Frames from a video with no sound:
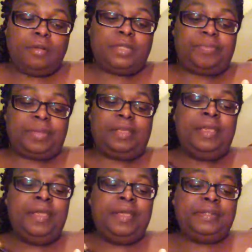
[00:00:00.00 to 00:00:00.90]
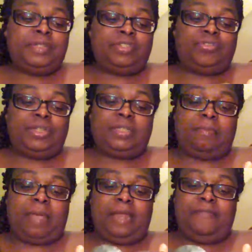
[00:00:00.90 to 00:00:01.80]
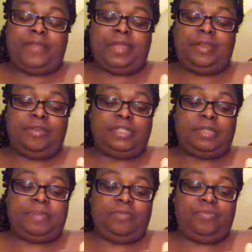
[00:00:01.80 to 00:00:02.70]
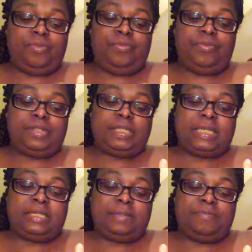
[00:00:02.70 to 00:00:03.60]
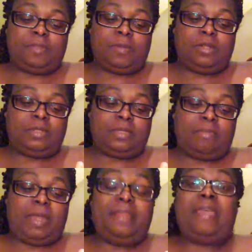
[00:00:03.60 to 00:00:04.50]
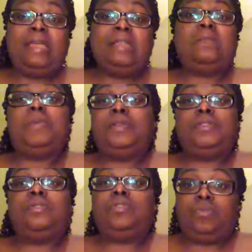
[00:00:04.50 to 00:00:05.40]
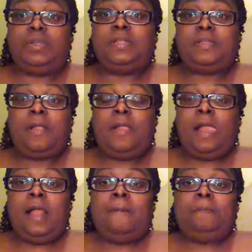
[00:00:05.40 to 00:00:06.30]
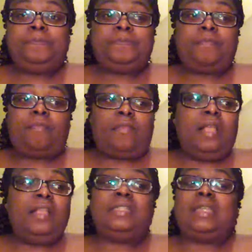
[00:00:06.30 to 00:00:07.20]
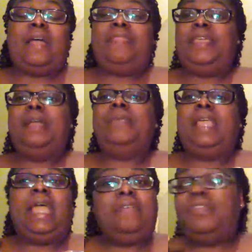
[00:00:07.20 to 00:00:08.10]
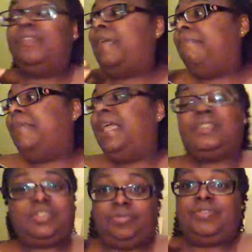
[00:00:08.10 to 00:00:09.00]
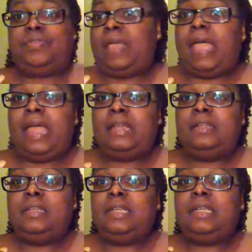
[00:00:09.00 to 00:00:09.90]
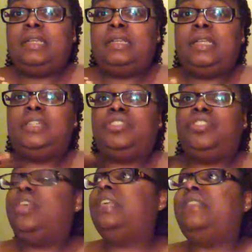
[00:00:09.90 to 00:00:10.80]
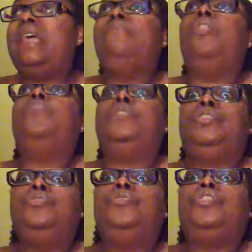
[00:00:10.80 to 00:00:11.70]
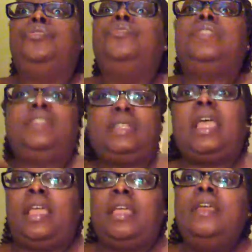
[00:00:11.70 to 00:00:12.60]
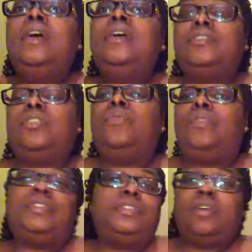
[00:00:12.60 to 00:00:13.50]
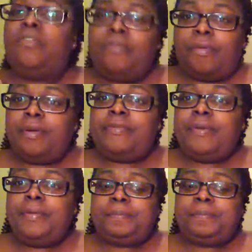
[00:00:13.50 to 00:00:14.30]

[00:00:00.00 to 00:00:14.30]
To treat somebody funny or to be rude or say something smart to somebody, that is a personal choice. It is not their behavior that makes you do that. It's you in that moment you choose to say so on and so forth.